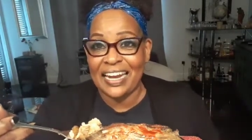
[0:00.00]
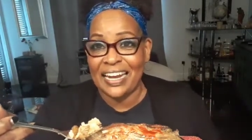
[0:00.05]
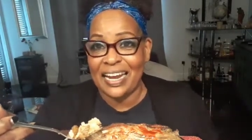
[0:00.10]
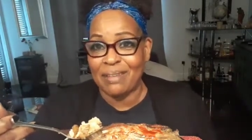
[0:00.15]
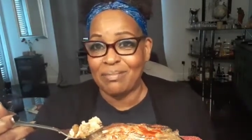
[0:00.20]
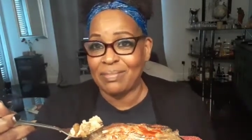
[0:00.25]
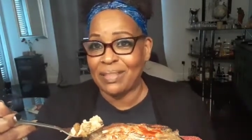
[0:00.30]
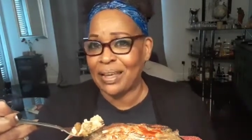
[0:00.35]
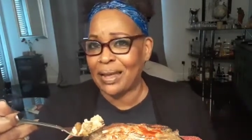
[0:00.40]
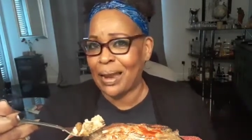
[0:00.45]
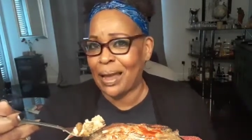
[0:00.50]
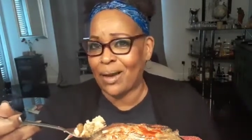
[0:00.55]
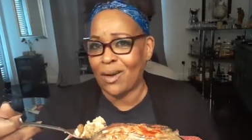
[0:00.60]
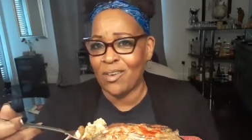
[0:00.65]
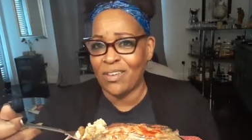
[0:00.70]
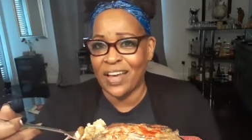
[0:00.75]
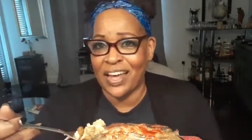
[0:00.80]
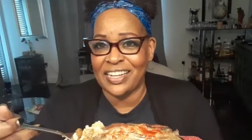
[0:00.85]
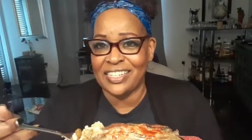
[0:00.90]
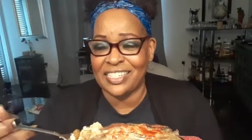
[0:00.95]
And I'm thinking like,
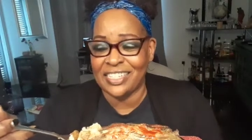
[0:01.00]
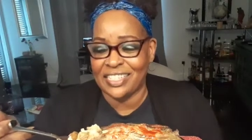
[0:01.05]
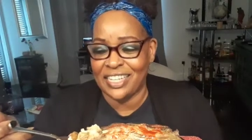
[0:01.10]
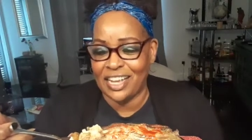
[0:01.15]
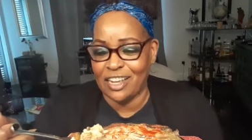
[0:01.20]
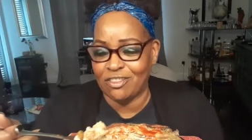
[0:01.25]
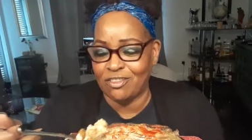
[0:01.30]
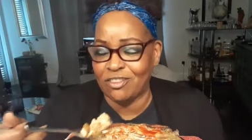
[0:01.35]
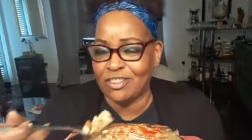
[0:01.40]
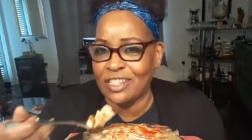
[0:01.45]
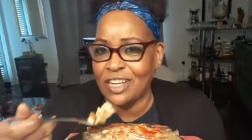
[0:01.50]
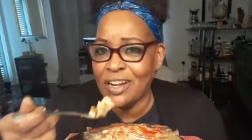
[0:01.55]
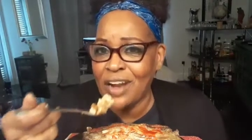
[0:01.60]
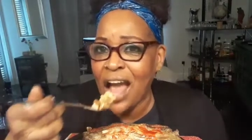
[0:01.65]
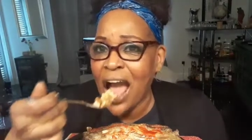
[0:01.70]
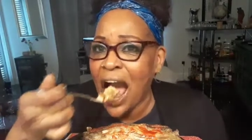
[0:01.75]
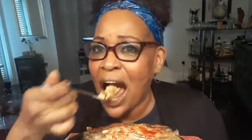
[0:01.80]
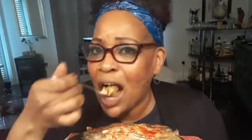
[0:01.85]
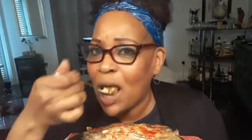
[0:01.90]
okay, this is interesting.